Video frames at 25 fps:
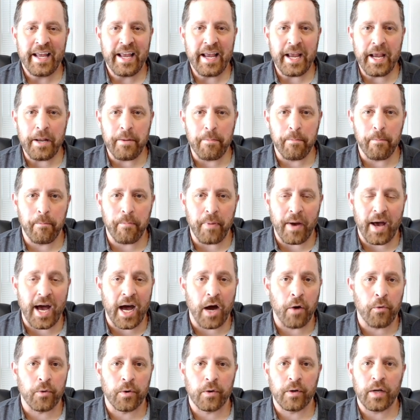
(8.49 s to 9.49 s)
in
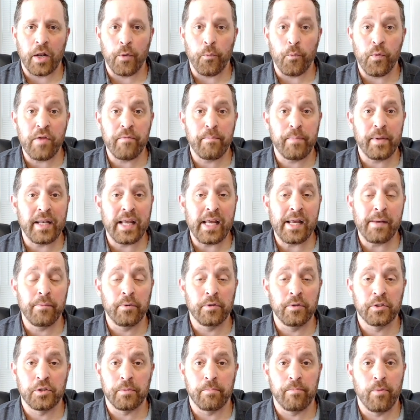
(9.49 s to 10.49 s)
power, and we've been
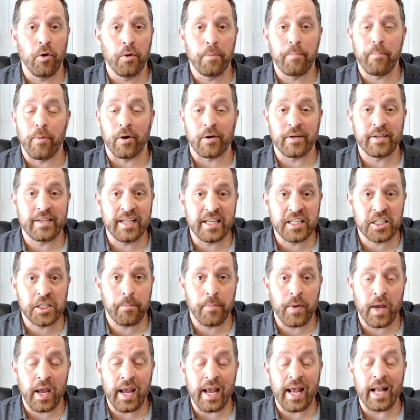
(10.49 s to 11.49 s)
able to both
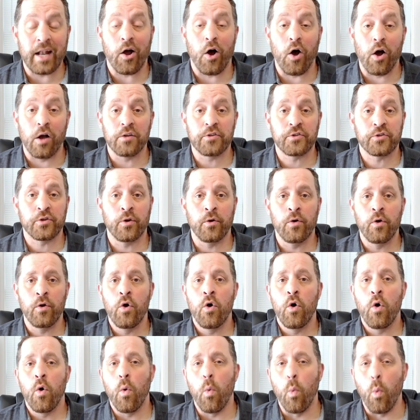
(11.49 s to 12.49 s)
participate and also
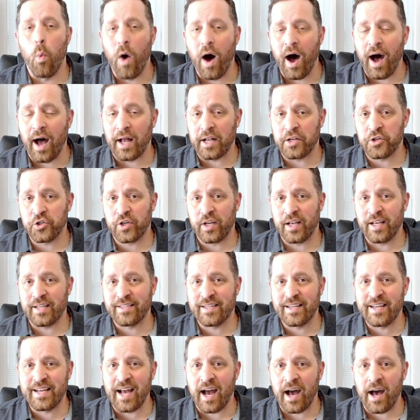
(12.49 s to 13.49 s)
watch as
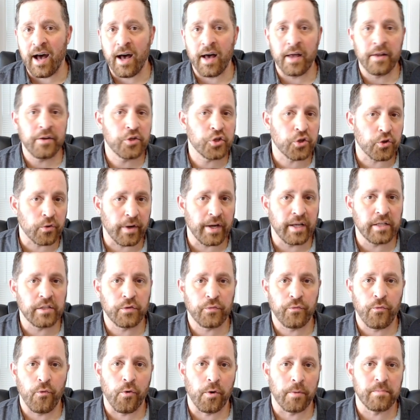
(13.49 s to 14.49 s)
God
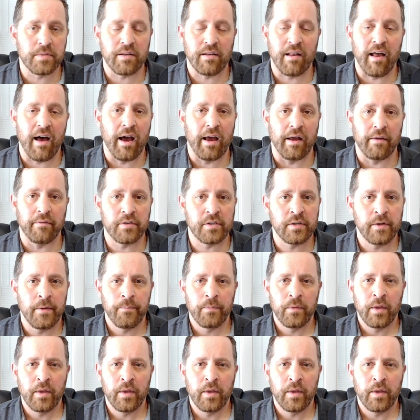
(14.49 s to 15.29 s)
transforms lives.